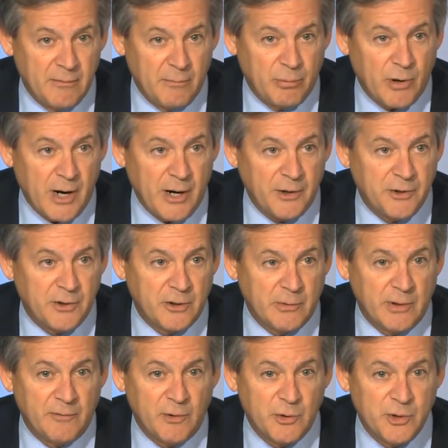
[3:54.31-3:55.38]
prior to the
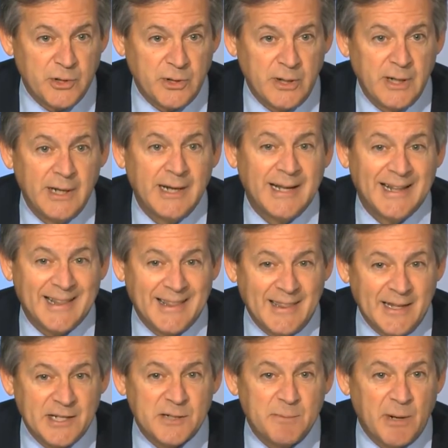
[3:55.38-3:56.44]
revolution.
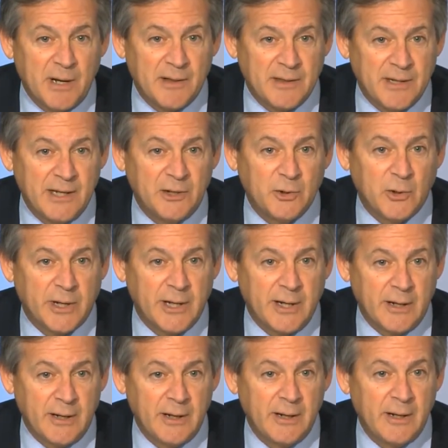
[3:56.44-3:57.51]
This month he took
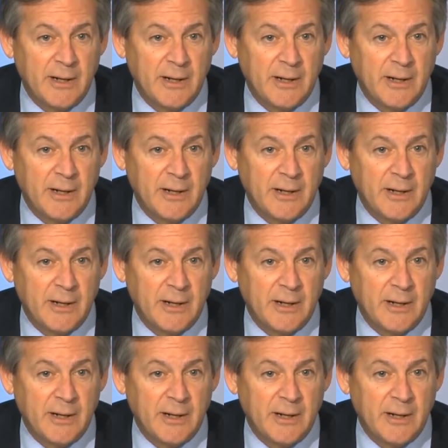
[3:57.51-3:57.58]
in,